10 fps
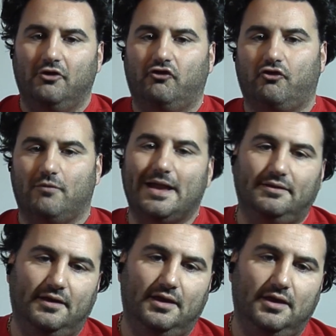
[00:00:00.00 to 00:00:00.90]

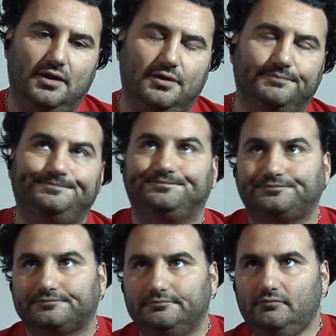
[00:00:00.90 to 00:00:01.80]
trendy,
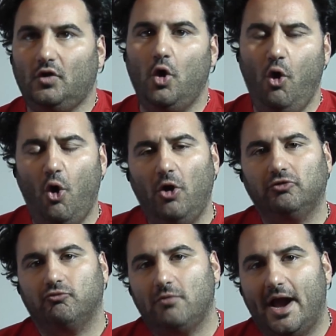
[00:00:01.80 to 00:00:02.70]

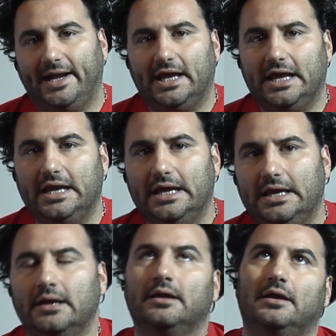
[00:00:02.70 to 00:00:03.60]

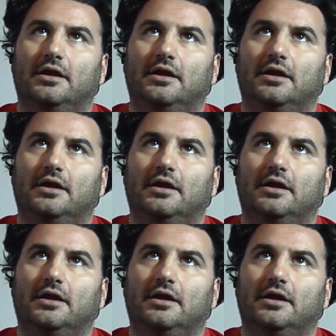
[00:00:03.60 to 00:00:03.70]
alt-righty,